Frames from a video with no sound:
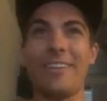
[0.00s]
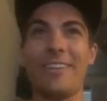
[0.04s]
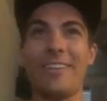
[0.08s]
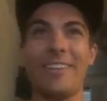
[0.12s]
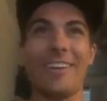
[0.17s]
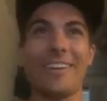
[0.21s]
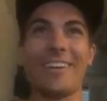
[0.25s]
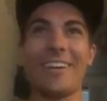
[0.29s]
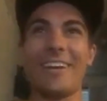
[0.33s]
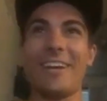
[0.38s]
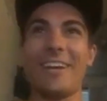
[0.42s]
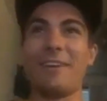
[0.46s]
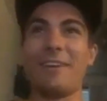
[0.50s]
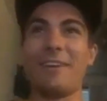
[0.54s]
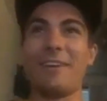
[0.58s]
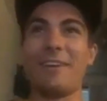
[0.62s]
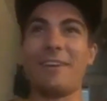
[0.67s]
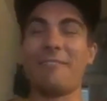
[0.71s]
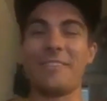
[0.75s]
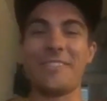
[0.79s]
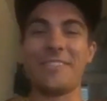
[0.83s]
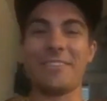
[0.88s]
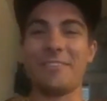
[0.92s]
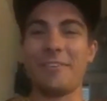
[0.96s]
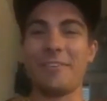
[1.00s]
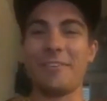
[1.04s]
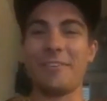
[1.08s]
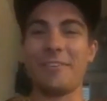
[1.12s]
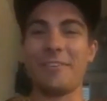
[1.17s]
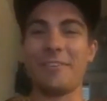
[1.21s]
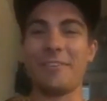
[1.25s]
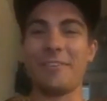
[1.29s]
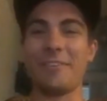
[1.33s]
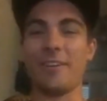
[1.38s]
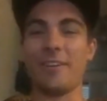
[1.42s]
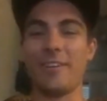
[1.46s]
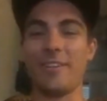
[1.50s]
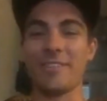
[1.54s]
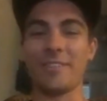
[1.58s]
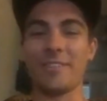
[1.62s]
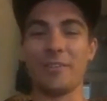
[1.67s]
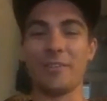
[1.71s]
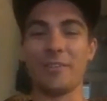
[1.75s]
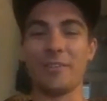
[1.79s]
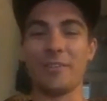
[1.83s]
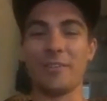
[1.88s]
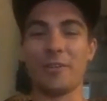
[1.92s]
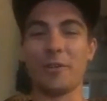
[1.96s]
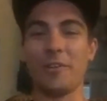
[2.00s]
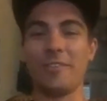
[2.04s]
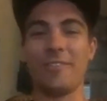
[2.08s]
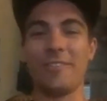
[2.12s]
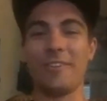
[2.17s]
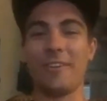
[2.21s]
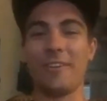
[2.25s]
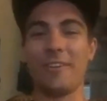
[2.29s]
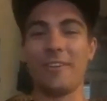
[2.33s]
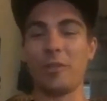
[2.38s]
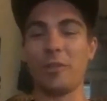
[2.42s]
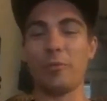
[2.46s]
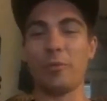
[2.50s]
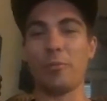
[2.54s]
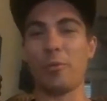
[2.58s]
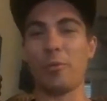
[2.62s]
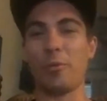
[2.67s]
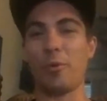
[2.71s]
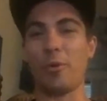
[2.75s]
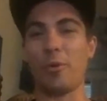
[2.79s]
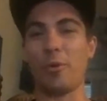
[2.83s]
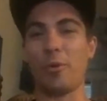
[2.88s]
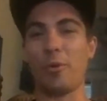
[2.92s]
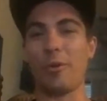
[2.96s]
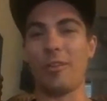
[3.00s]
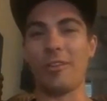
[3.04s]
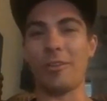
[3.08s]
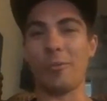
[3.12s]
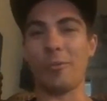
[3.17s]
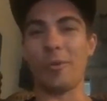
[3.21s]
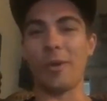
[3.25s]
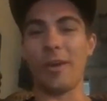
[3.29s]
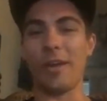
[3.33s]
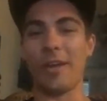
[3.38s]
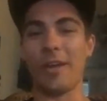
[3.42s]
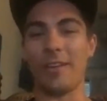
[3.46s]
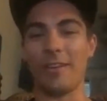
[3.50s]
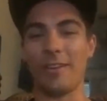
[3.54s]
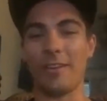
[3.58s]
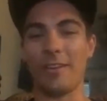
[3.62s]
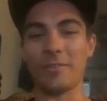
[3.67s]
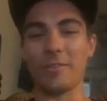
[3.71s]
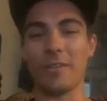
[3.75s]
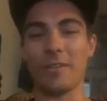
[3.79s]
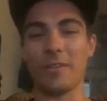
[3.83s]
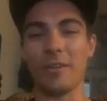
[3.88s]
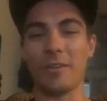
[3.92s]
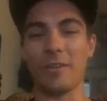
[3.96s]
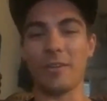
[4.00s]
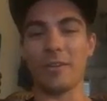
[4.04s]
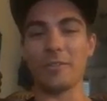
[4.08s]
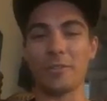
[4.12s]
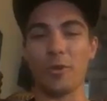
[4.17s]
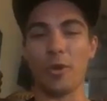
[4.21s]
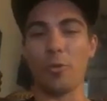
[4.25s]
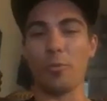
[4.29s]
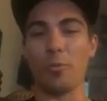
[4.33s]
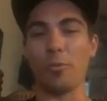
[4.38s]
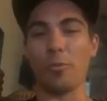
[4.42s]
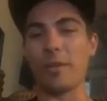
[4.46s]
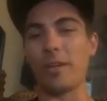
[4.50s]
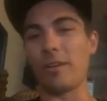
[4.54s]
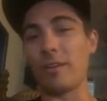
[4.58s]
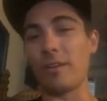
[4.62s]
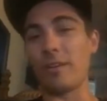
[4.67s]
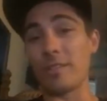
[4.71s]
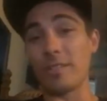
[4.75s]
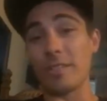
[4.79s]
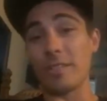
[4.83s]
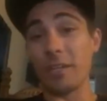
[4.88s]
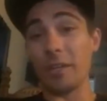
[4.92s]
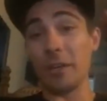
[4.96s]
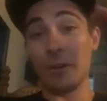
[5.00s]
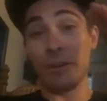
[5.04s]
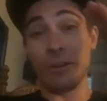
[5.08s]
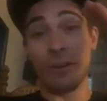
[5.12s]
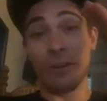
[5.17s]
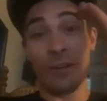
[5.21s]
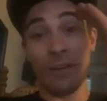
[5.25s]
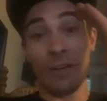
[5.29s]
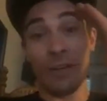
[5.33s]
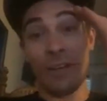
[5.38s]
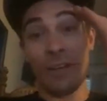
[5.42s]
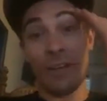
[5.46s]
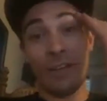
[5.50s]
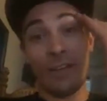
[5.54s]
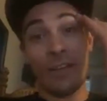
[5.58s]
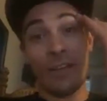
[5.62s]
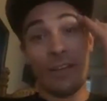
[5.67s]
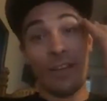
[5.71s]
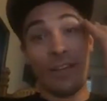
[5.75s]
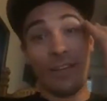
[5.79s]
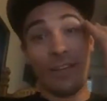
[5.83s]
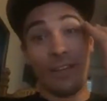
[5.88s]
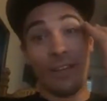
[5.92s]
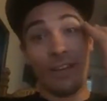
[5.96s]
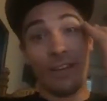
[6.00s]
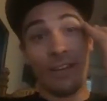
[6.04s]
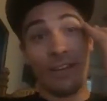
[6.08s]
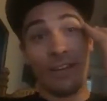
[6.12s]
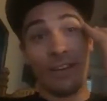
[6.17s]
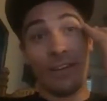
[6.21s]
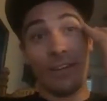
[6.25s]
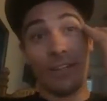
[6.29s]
Like every single year, you just learn a little bit more along the way. And as long as you're open ears, and